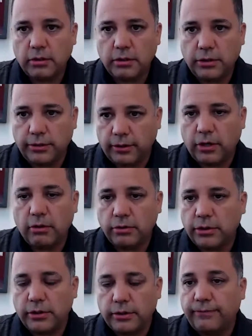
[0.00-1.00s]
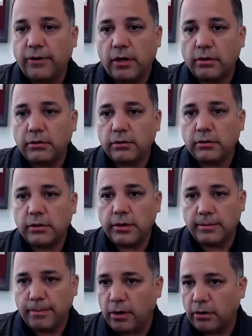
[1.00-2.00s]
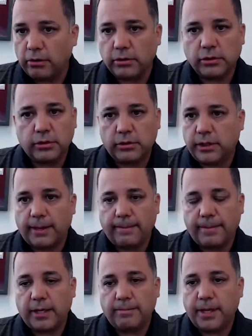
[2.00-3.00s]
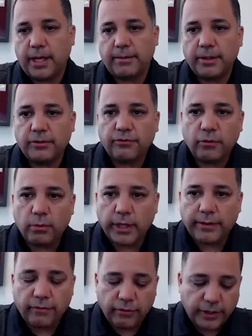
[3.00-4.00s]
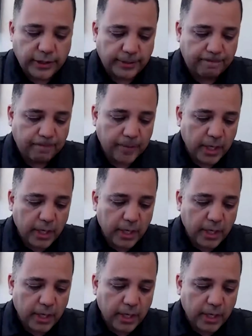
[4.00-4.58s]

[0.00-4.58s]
to go into default. The borrower is going to stop making payments for whatever reason.